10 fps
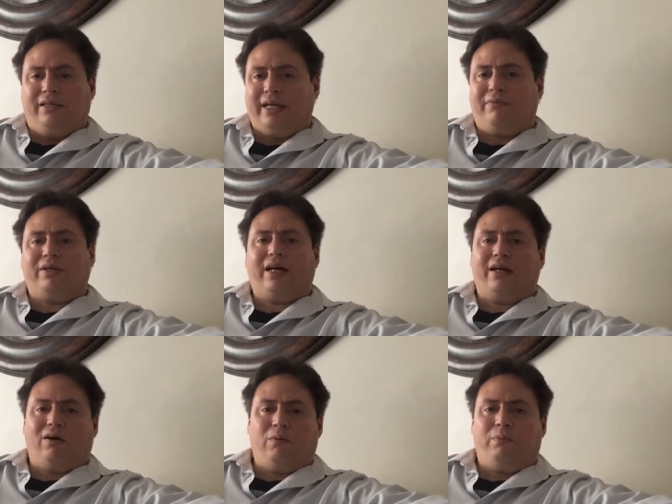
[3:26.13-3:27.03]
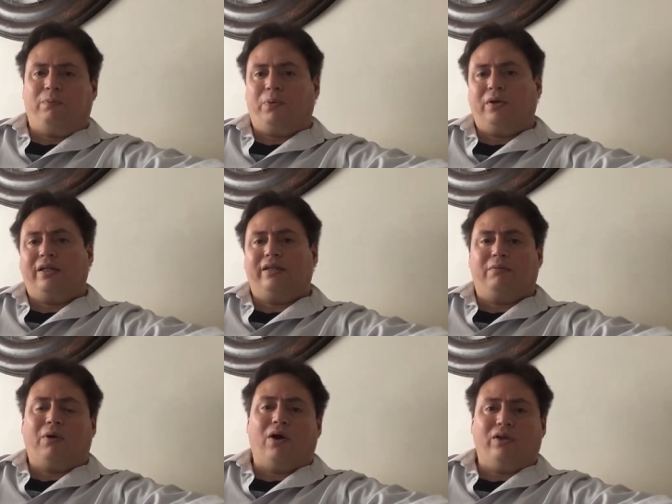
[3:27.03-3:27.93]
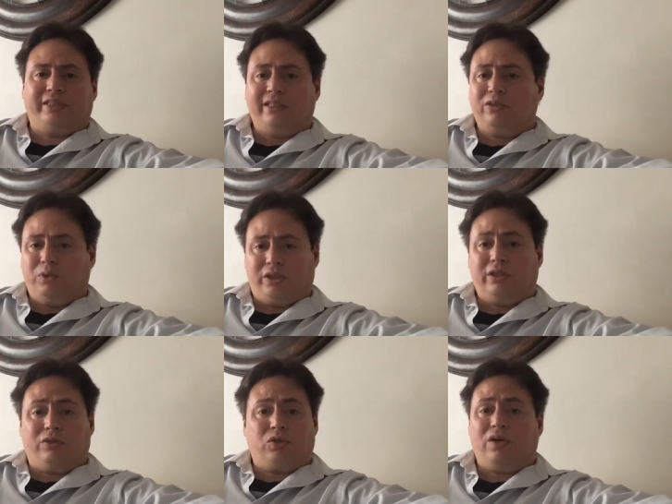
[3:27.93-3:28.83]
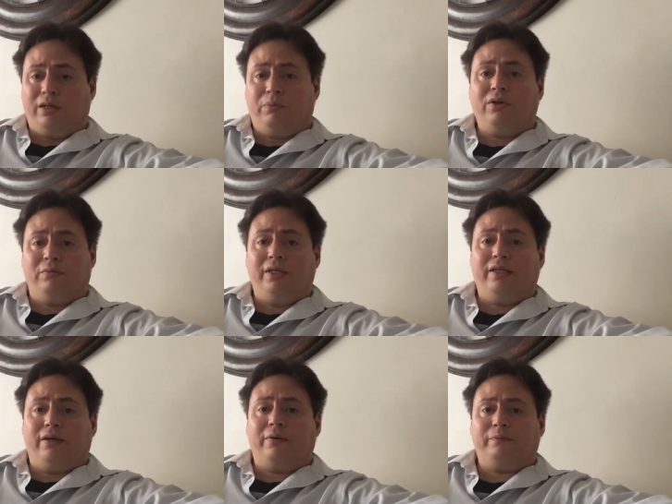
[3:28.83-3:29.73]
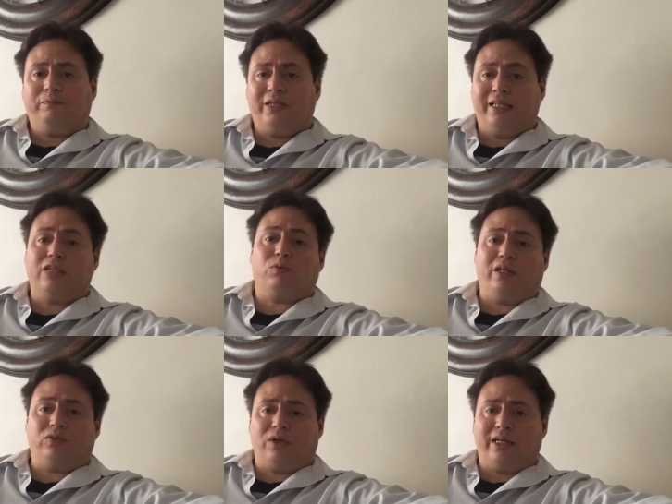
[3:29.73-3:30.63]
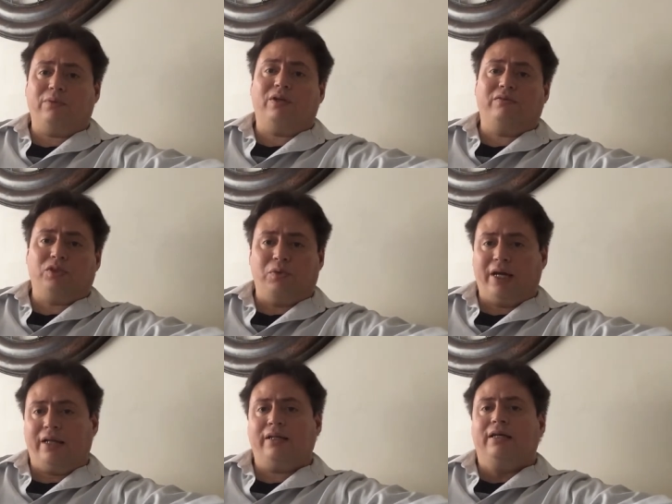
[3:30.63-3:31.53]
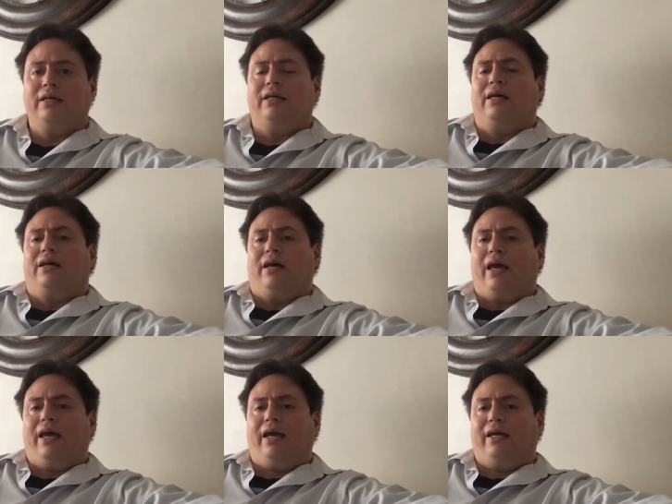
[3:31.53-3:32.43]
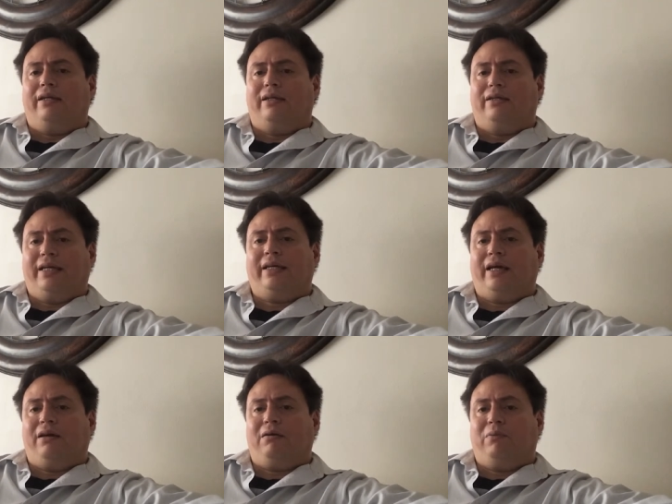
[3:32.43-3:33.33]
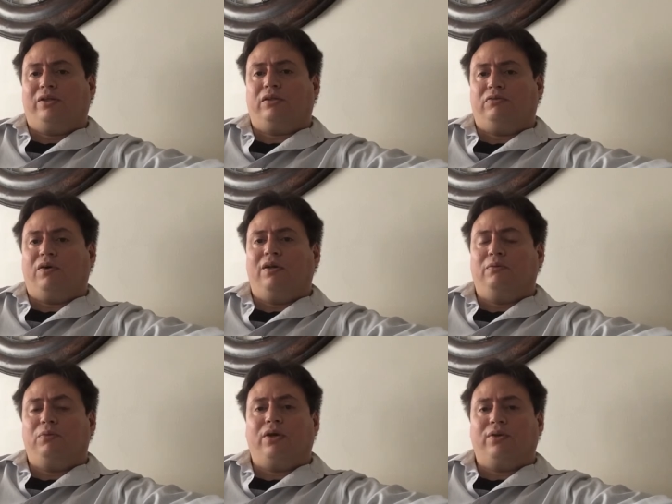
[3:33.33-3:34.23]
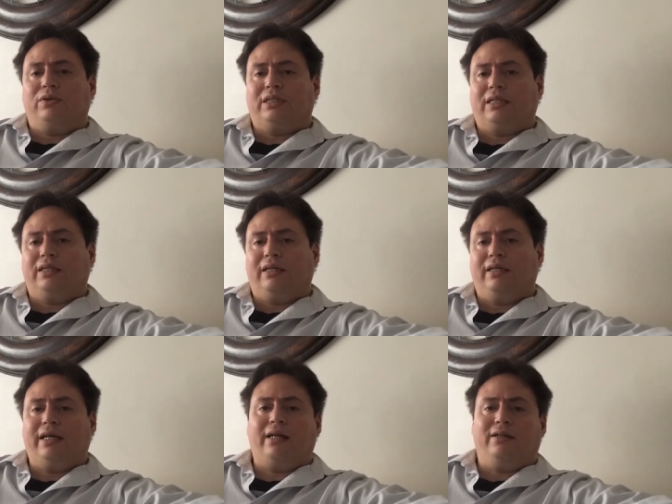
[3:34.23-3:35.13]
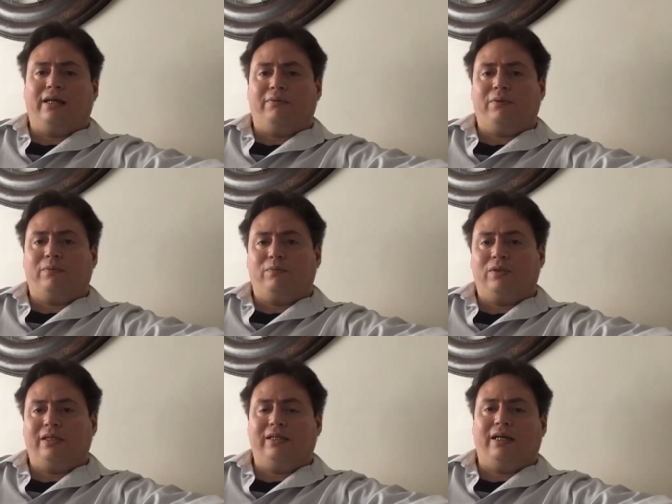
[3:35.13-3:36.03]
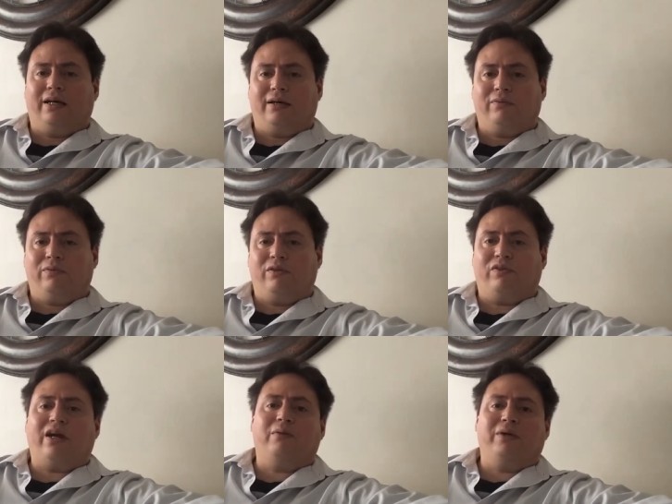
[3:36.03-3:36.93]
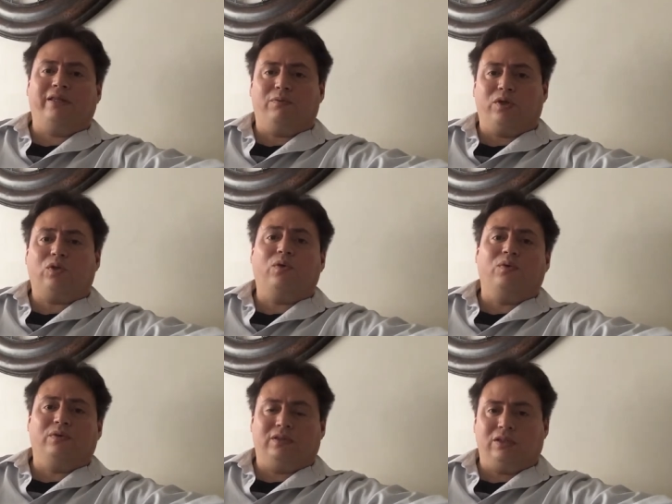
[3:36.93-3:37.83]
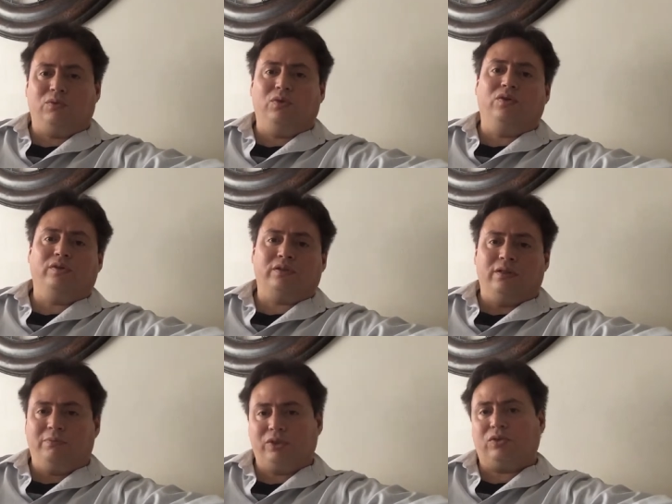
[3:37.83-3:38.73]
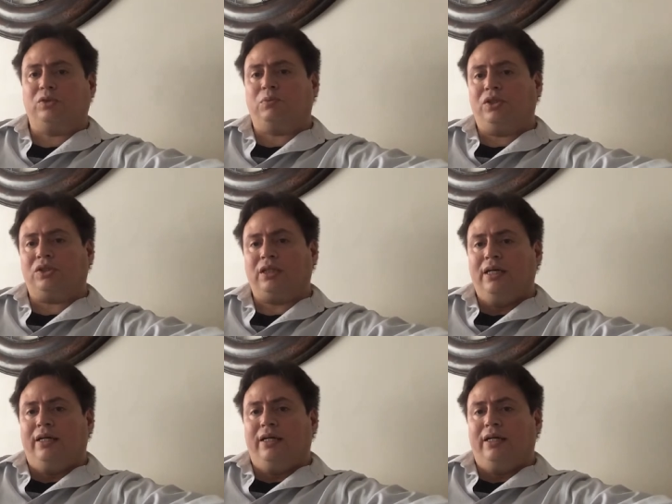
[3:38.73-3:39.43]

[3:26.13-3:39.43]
They haven't got all put in the politics, which they're trying to put them in there, and that's why they're trying to get rid of Joanne. And they care about their fallen brothers in 9/11. The uh, the firemen that were thrown to the wolves by George Bush